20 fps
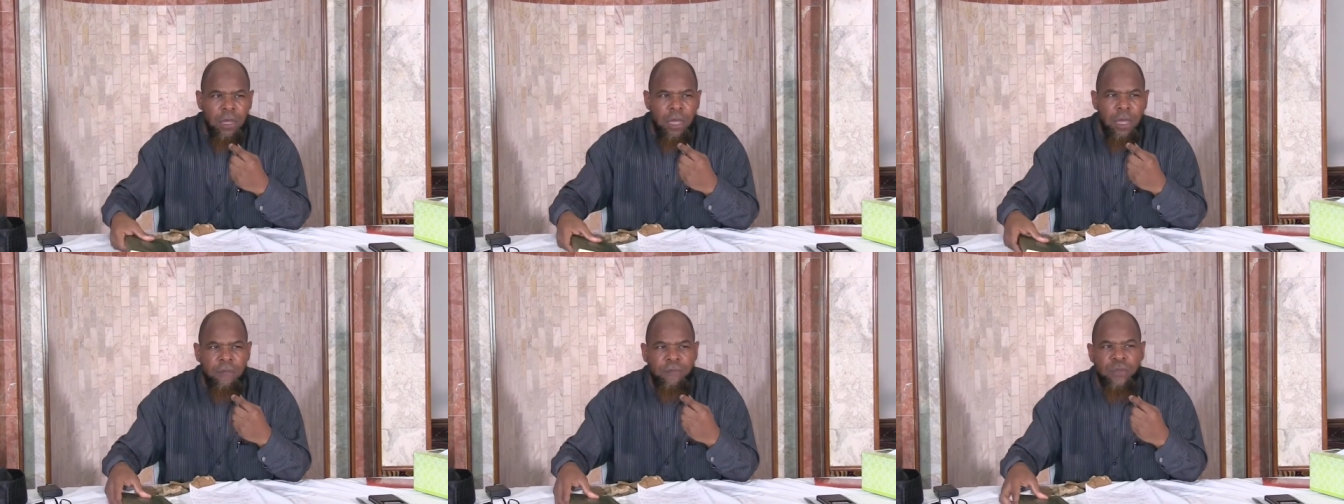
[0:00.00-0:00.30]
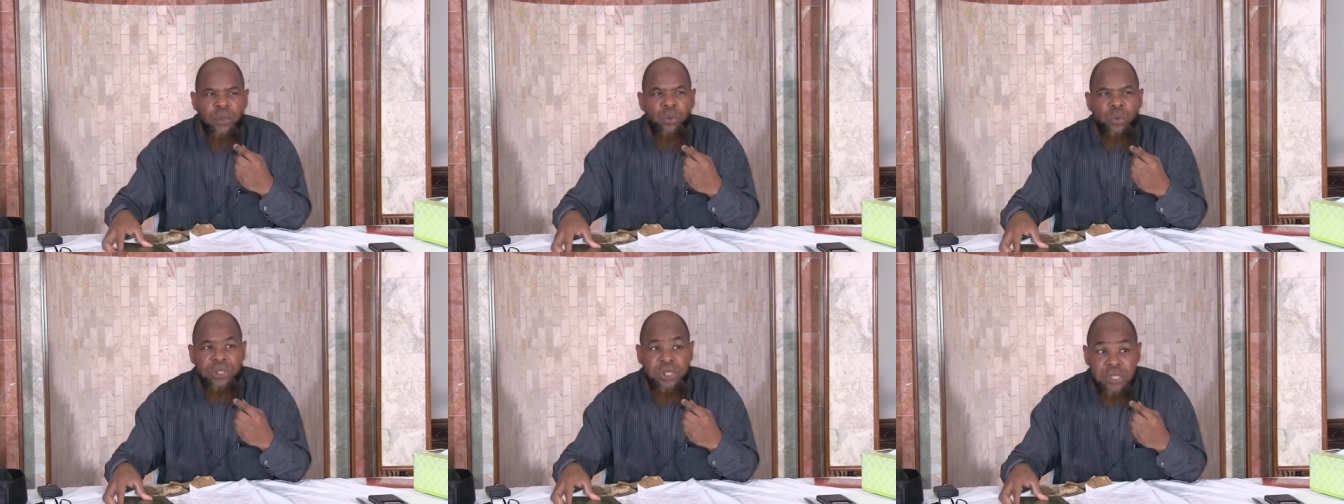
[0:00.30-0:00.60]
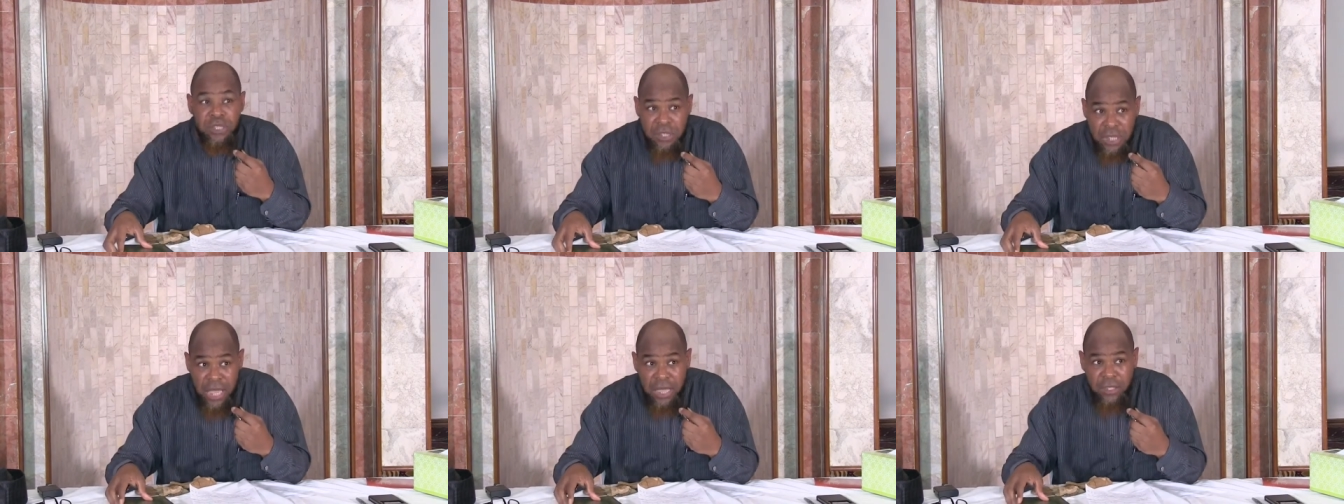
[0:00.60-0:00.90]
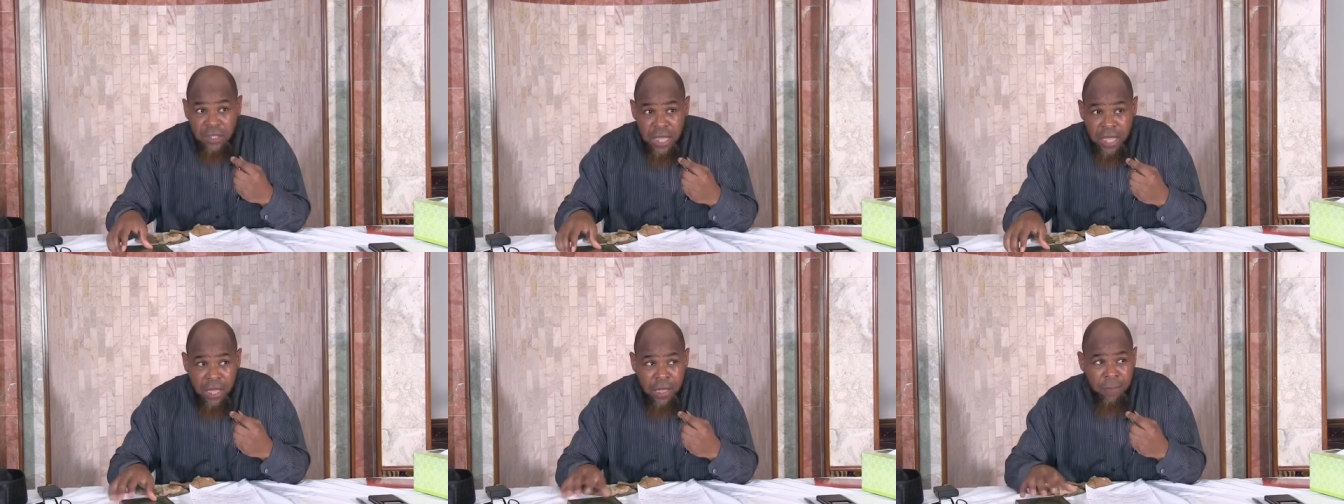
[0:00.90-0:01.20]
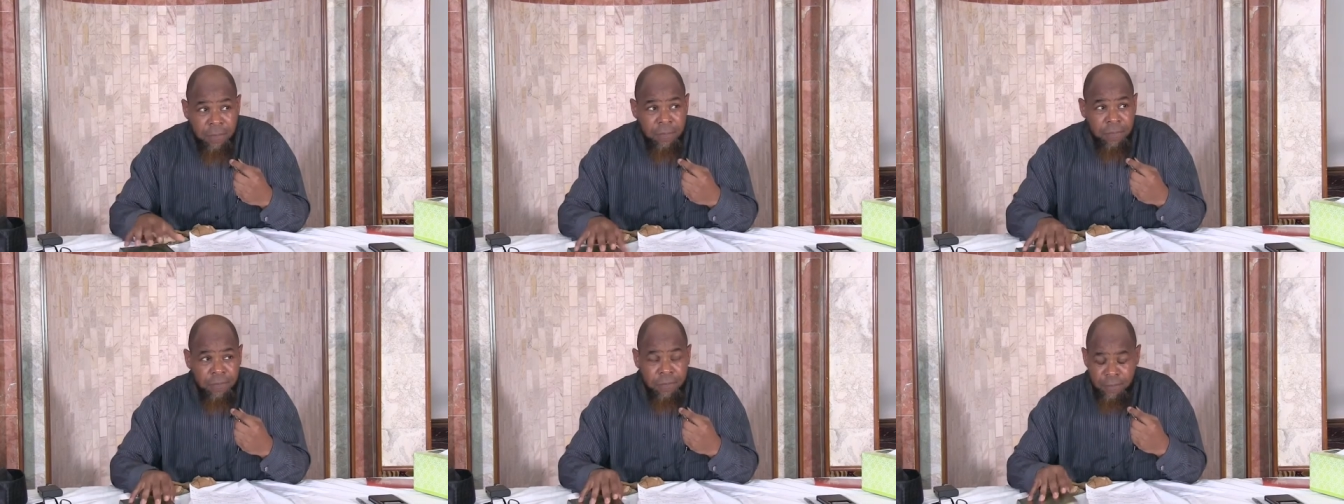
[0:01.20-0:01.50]
if you were to say to
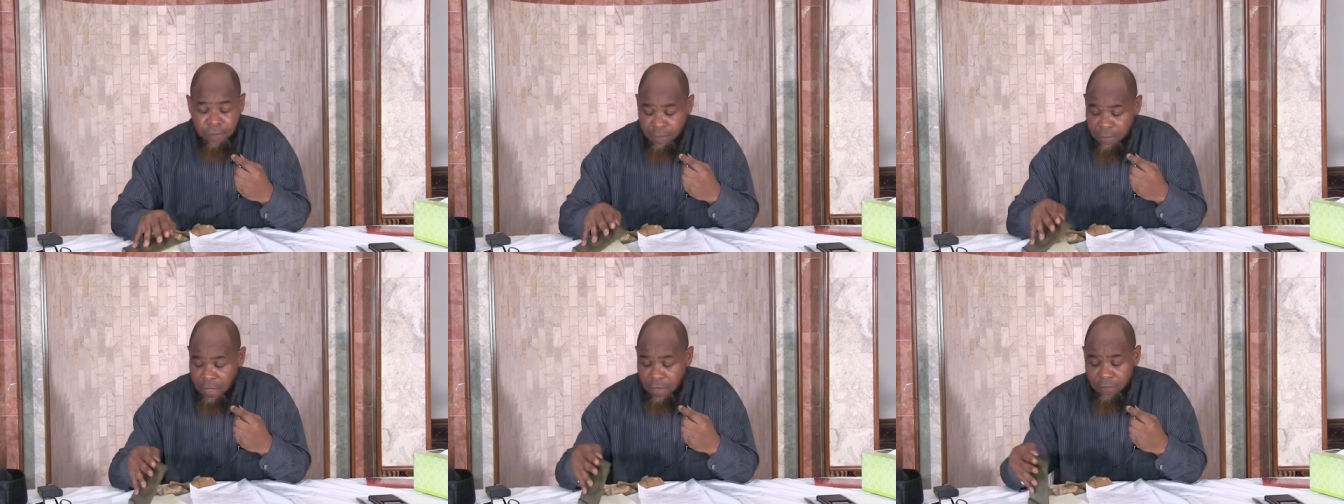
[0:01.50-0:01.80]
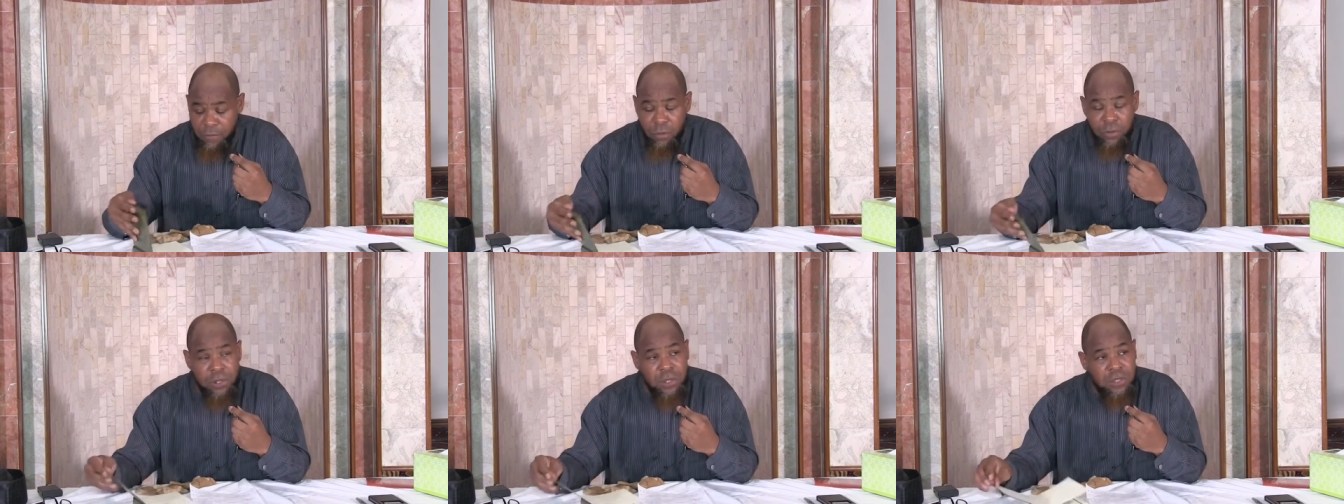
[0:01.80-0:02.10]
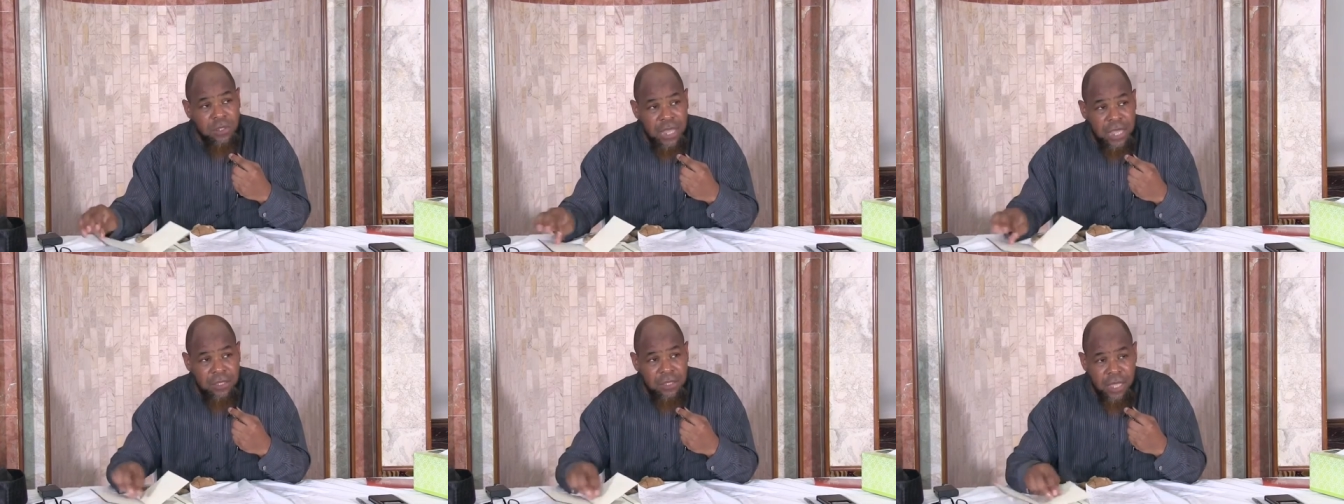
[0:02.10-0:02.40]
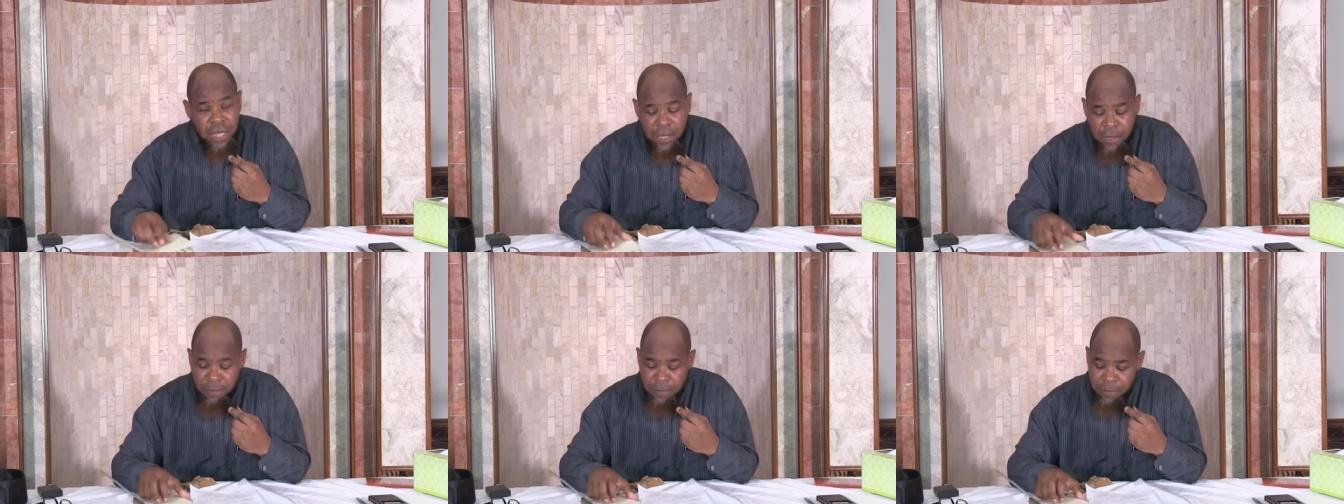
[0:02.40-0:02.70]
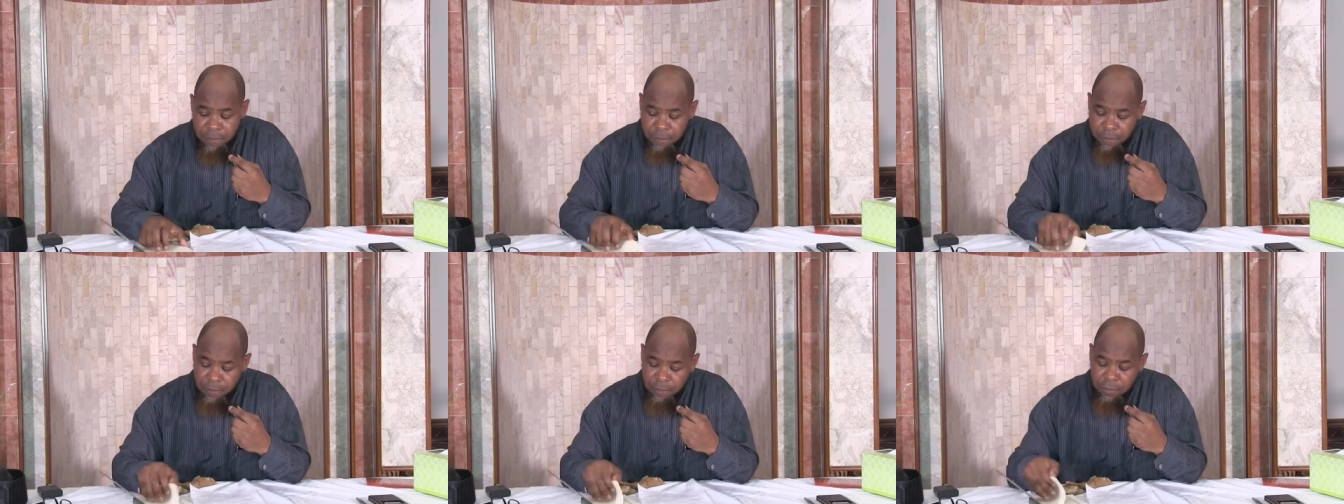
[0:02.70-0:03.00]
him, if you were to say to
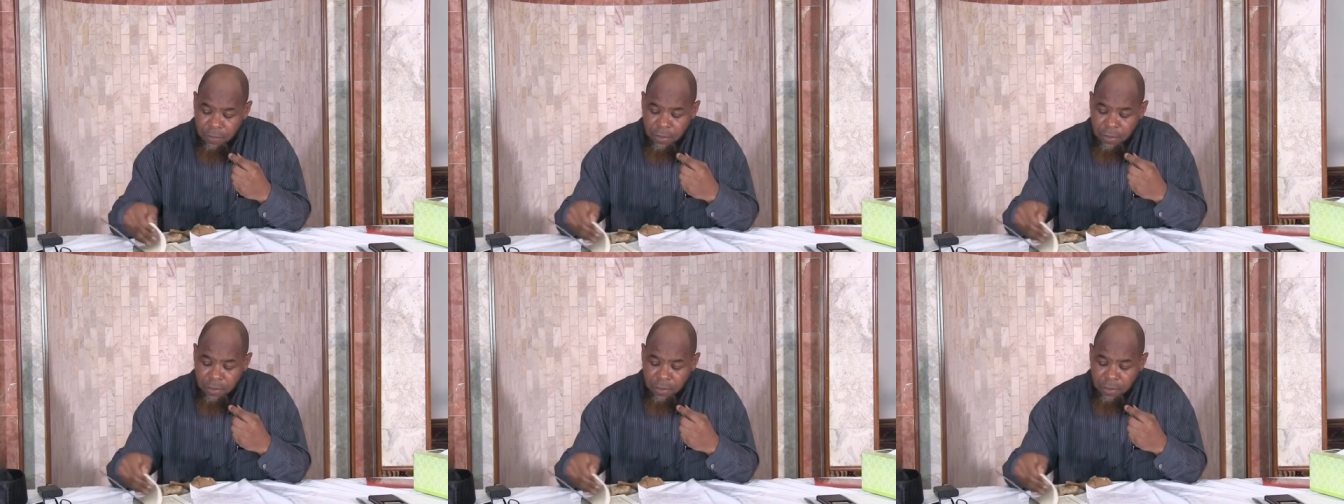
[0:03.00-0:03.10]
him,